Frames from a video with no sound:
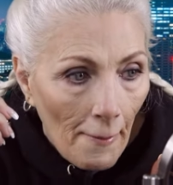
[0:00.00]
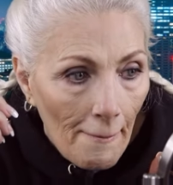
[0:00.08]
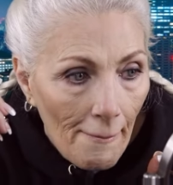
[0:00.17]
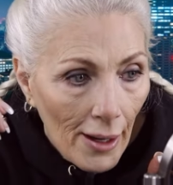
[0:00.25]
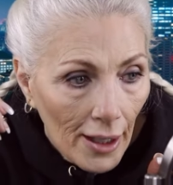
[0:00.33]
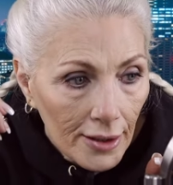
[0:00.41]

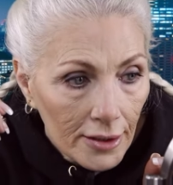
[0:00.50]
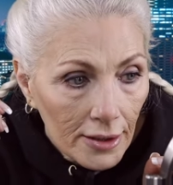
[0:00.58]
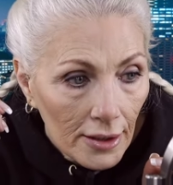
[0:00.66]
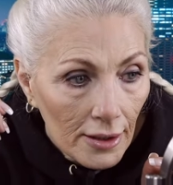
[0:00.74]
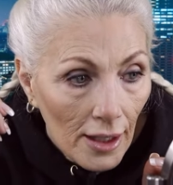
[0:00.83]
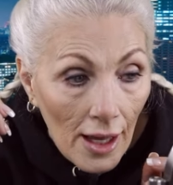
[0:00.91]
But,
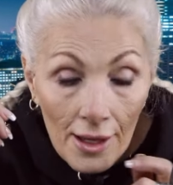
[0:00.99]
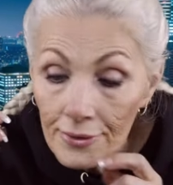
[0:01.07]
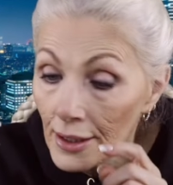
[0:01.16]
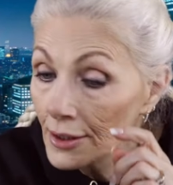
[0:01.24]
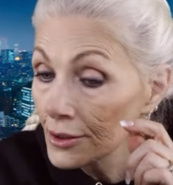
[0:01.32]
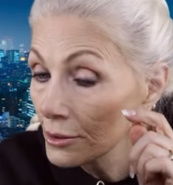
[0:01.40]
and
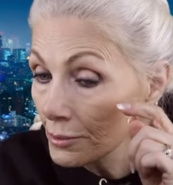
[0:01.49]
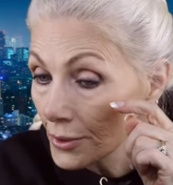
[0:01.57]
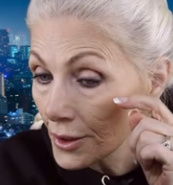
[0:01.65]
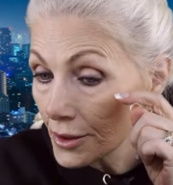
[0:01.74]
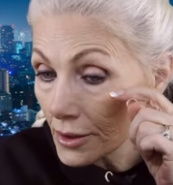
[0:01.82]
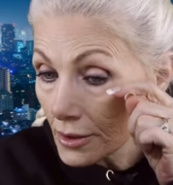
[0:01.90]
then you
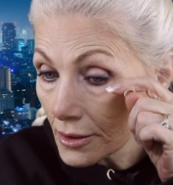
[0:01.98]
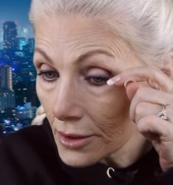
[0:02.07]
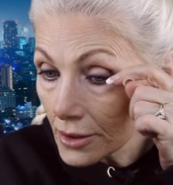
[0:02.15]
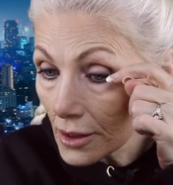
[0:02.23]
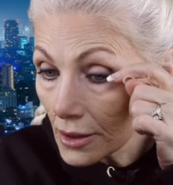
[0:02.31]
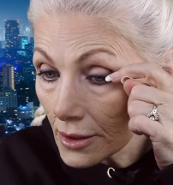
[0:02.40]
put
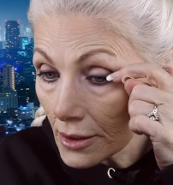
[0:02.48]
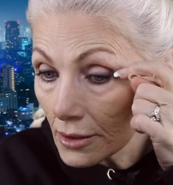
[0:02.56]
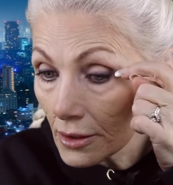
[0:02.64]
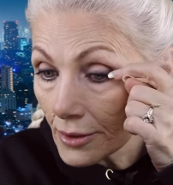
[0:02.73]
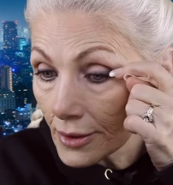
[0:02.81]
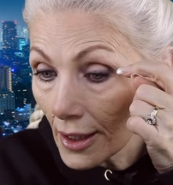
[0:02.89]
just a little
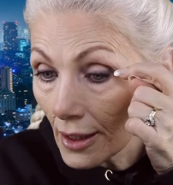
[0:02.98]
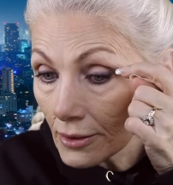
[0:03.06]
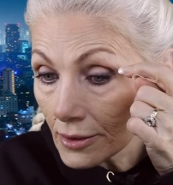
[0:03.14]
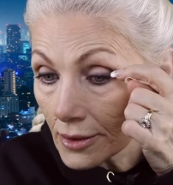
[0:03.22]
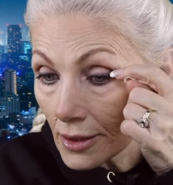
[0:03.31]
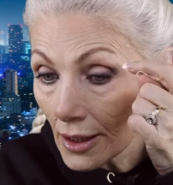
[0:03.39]
on the
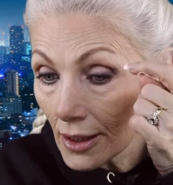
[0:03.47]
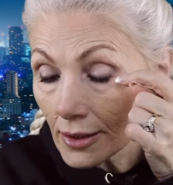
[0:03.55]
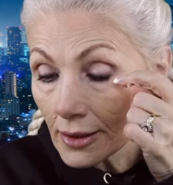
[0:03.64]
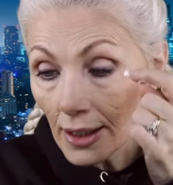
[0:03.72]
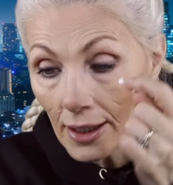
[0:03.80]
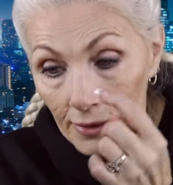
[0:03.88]

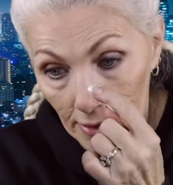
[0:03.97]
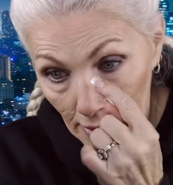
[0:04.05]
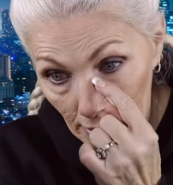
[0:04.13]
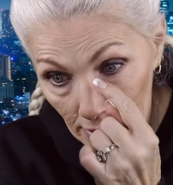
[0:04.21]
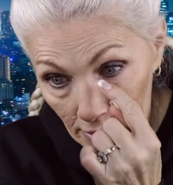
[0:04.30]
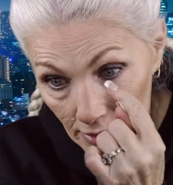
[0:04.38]
outside and the
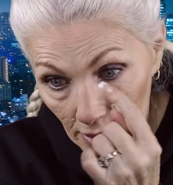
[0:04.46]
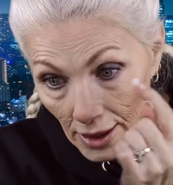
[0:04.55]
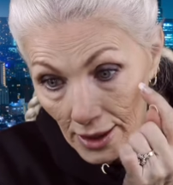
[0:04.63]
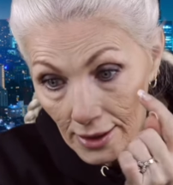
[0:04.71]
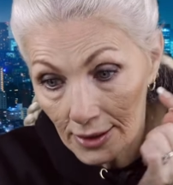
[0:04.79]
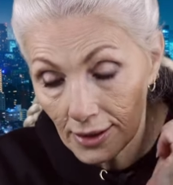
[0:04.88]

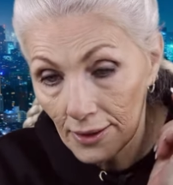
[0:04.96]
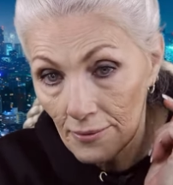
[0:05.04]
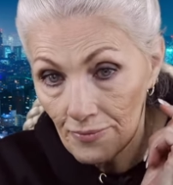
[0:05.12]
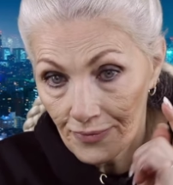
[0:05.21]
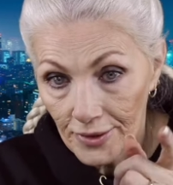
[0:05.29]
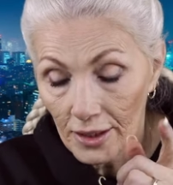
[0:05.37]
inside
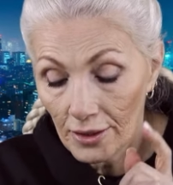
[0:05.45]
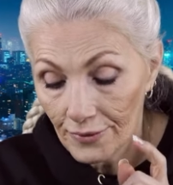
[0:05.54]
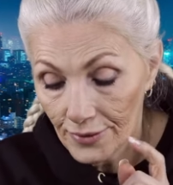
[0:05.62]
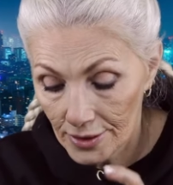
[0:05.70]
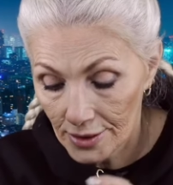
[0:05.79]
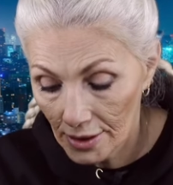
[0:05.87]

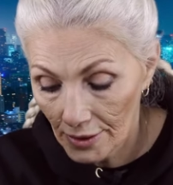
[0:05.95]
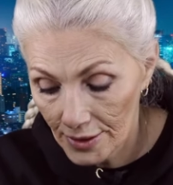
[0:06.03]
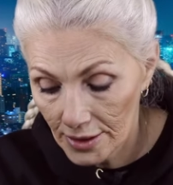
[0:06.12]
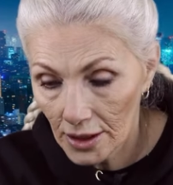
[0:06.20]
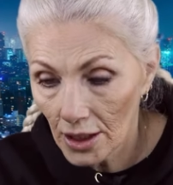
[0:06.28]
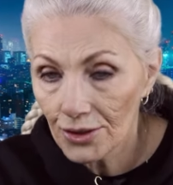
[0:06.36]
of this of
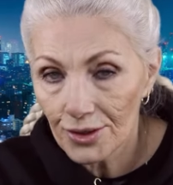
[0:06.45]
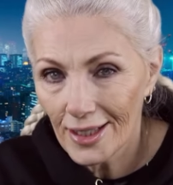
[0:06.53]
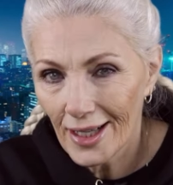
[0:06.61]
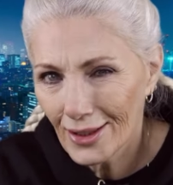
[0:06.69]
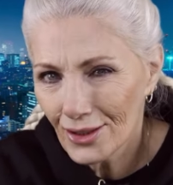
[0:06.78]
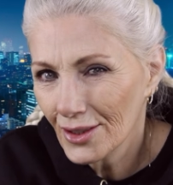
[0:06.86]
these colors
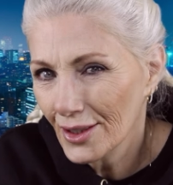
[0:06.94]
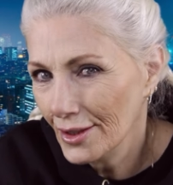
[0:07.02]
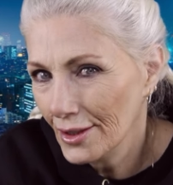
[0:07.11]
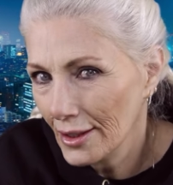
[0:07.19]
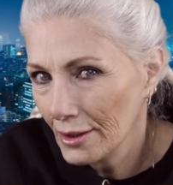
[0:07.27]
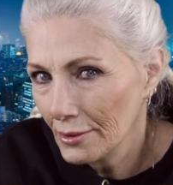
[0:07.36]
actually
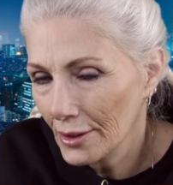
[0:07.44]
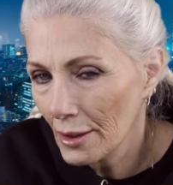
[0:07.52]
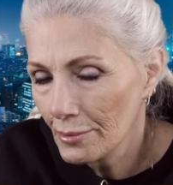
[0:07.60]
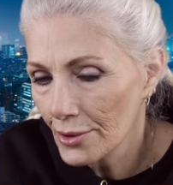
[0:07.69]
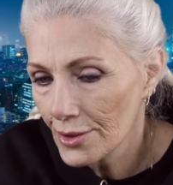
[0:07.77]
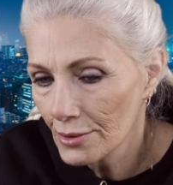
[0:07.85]
they
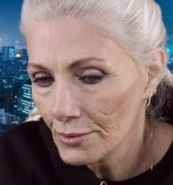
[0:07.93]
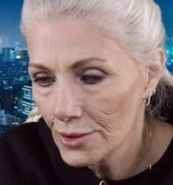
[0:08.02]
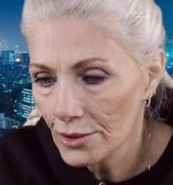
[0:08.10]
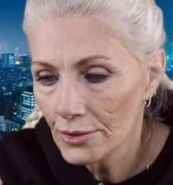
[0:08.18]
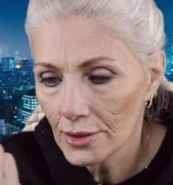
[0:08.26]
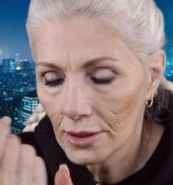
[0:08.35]
that person
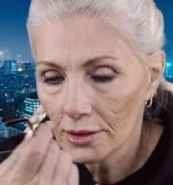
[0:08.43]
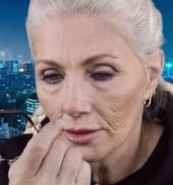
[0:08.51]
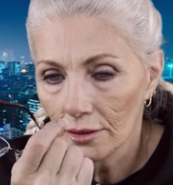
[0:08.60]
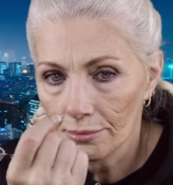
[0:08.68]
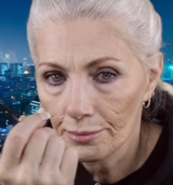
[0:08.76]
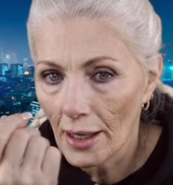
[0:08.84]
was using a,
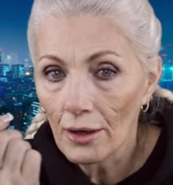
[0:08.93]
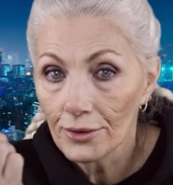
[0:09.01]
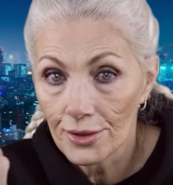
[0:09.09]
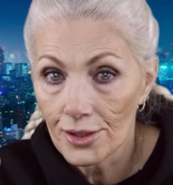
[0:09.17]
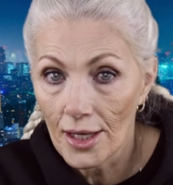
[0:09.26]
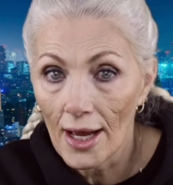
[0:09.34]
a,
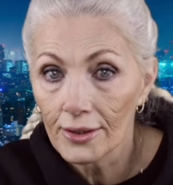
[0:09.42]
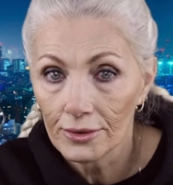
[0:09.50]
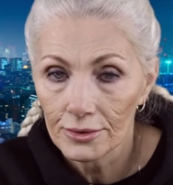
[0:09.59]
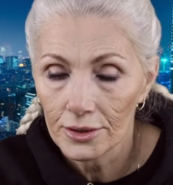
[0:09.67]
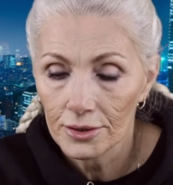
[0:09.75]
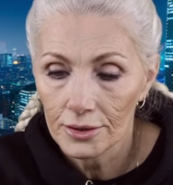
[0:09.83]
powder
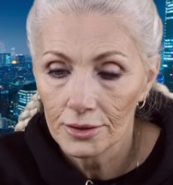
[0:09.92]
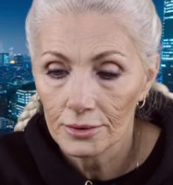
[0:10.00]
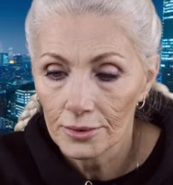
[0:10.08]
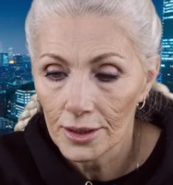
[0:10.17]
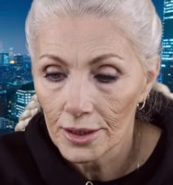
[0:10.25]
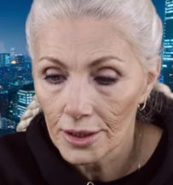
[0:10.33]
shadow to do
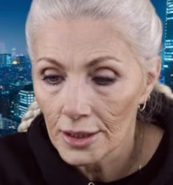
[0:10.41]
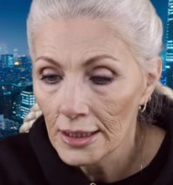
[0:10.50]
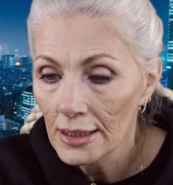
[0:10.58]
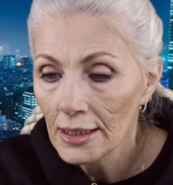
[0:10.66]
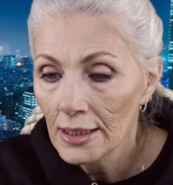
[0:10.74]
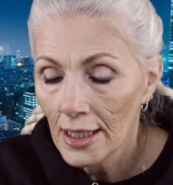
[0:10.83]
it with
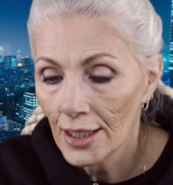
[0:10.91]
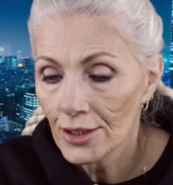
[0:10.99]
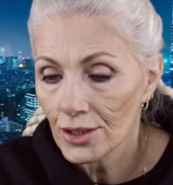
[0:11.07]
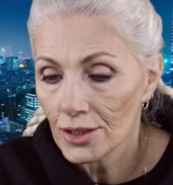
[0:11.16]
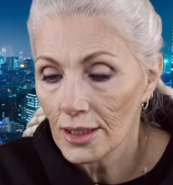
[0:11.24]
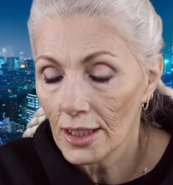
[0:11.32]
and
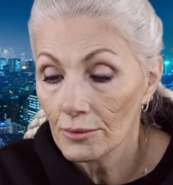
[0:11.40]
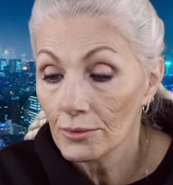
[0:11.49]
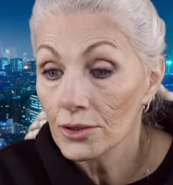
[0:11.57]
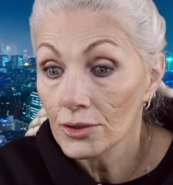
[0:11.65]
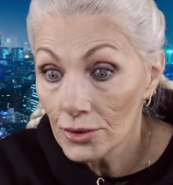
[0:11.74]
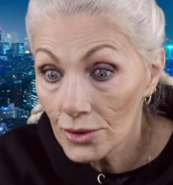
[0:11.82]
she said
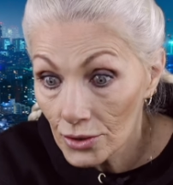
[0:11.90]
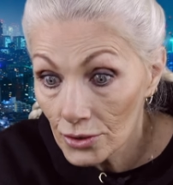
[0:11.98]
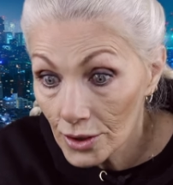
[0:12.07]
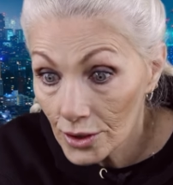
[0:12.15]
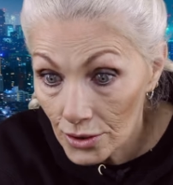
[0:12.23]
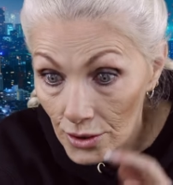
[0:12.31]
what you do is you
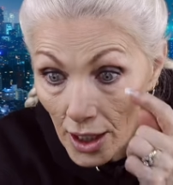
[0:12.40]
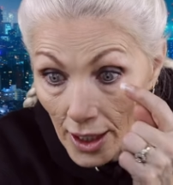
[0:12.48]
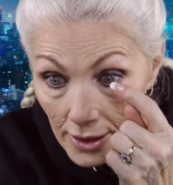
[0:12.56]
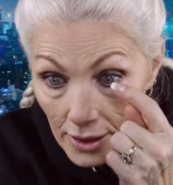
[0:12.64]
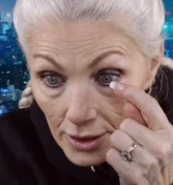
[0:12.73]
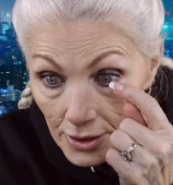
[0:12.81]
look at your
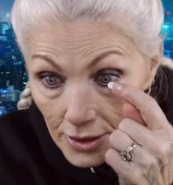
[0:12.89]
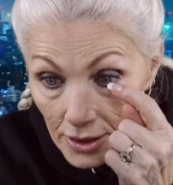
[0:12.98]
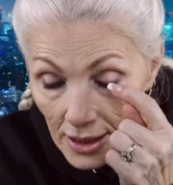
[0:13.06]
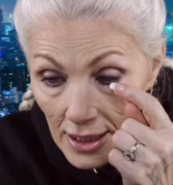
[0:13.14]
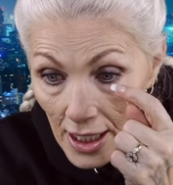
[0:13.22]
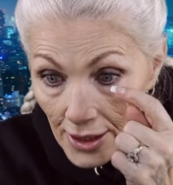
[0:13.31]
eye color
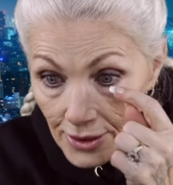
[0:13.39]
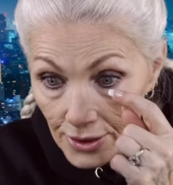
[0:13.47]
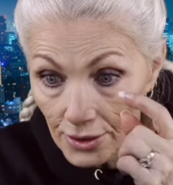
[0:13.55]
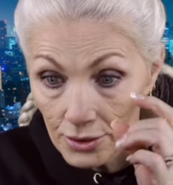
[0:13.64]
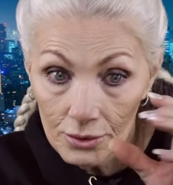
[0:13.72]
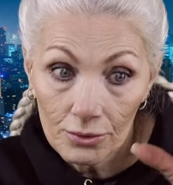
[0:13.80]
and you
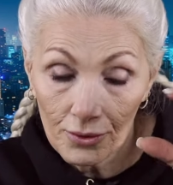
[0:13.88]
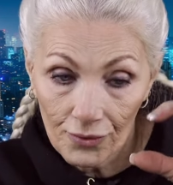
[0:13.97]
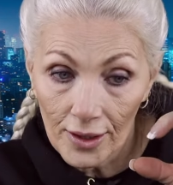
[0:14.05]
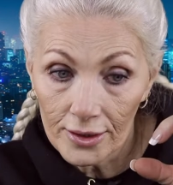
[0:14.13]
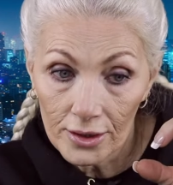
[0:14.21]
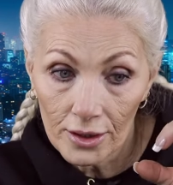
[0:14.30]
go you
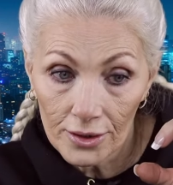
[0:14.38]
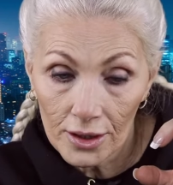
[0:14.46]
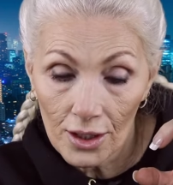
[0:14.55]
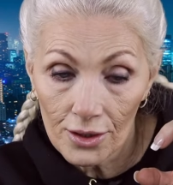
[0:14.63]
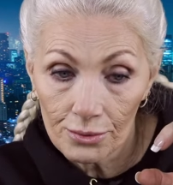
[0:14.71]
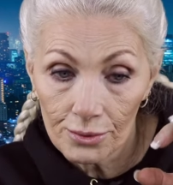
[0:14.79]
find it on the
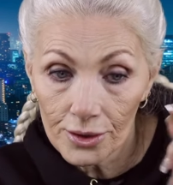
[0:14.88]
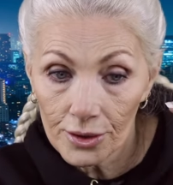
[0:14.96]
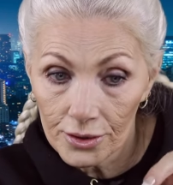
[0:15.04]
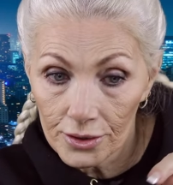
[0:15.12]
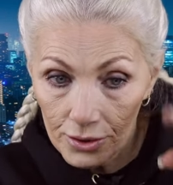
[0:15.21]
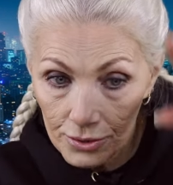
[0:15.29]
color wheel
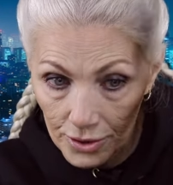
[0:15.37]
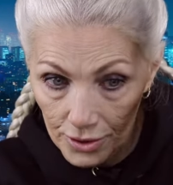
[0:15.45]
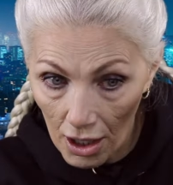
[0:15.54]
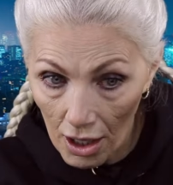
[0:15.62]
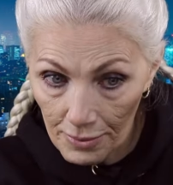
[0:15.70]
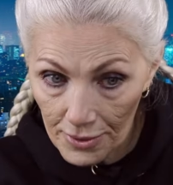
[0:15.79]
and you go to
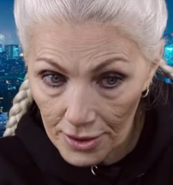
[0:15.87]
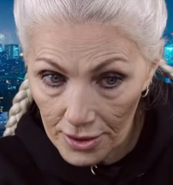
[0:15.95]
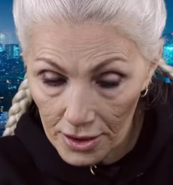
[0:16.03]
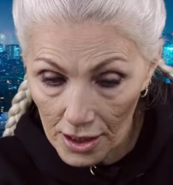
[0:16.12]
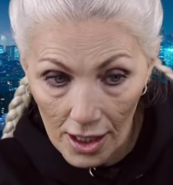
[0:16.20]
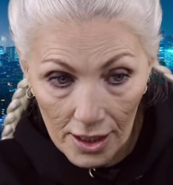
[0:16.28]
the opposite
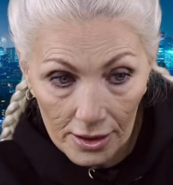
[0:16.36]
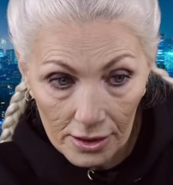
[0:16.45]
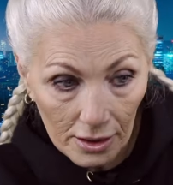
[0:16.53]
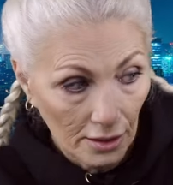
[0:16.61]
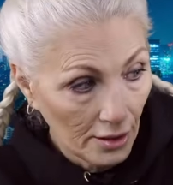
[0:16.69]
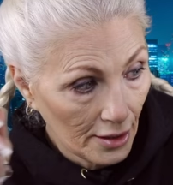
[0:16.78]
side
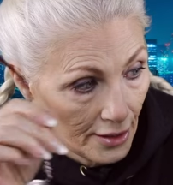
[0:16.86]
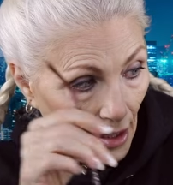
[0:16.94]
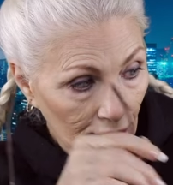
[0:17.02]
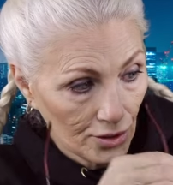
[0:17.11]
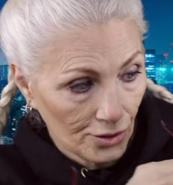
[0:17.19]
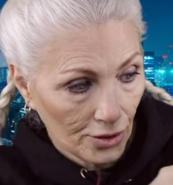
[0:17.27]
and
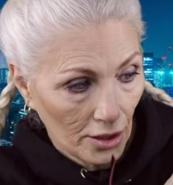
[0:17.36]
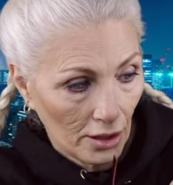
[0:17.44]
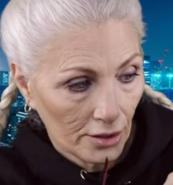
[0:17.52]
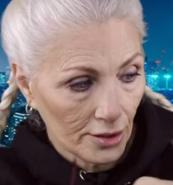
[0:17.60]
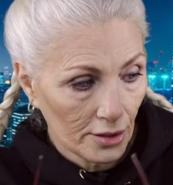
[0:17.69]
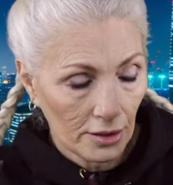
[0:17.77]
that's your
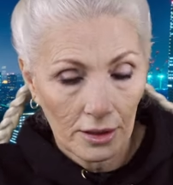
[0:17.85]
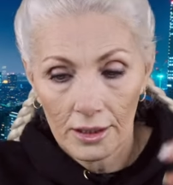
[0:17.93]
color